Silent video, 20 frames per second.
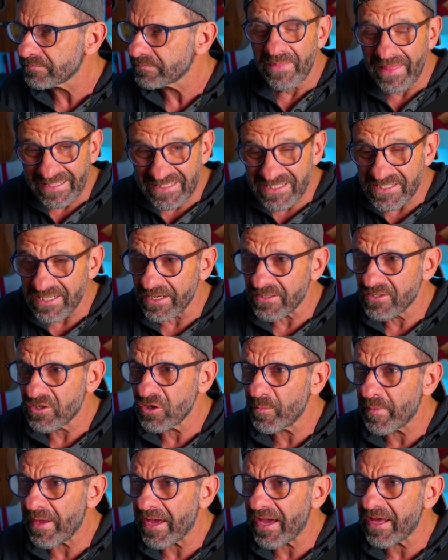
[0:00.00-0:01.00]
that's not
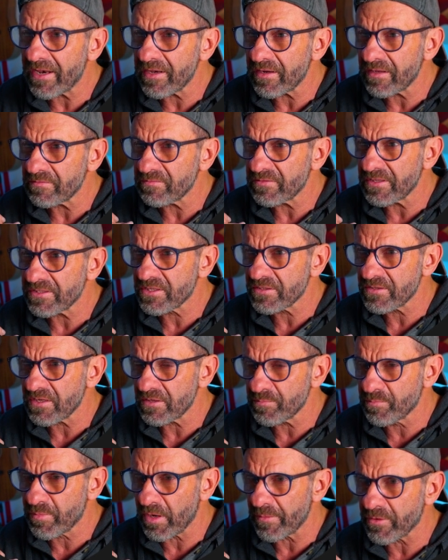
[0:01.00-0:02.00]
too bad. Let's
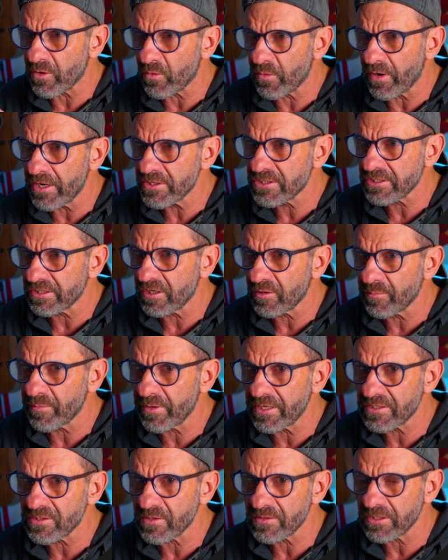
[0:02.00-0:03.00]
bump the range a little
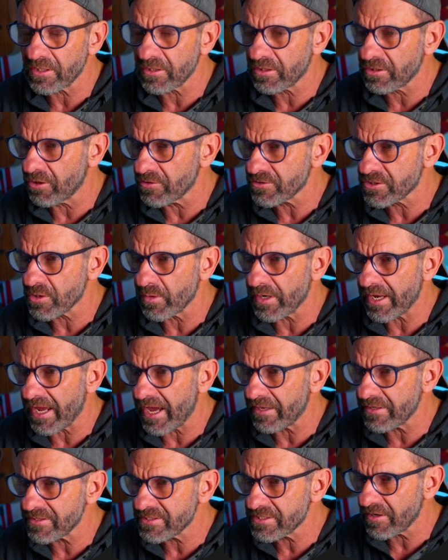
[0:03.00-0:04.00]
bit so it's a little closer to what
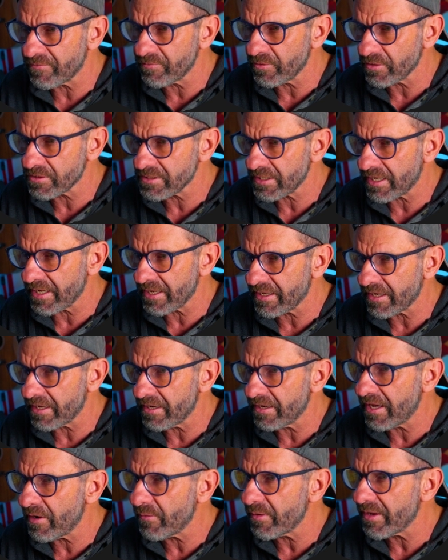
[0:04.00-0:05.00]
Ali stuff looks like.
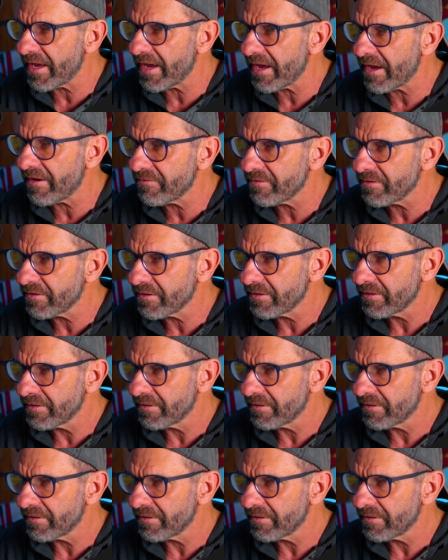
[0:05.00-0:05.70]
And now we have,